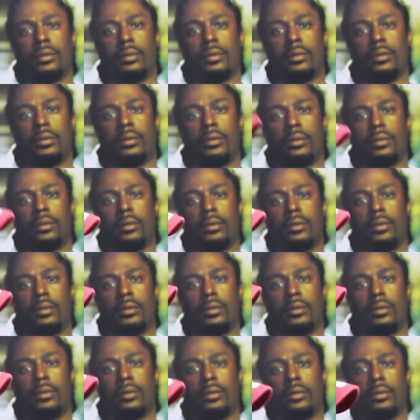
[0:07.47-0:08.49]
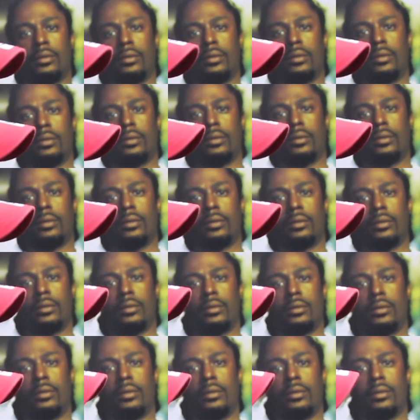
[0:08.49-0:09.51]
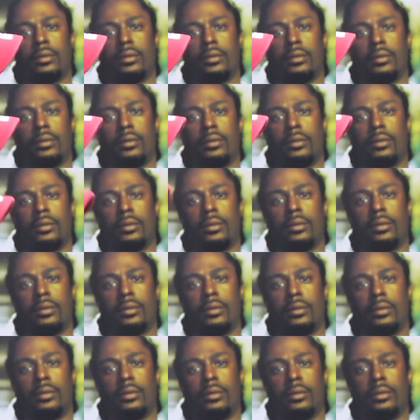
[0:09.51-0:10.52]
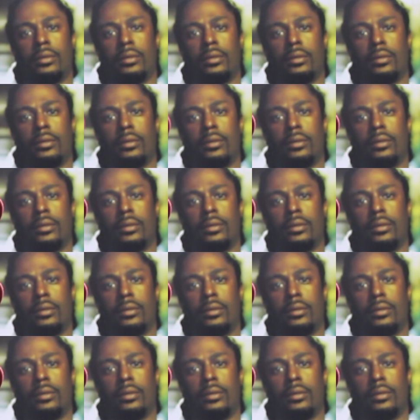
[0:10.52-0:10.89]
[no speech]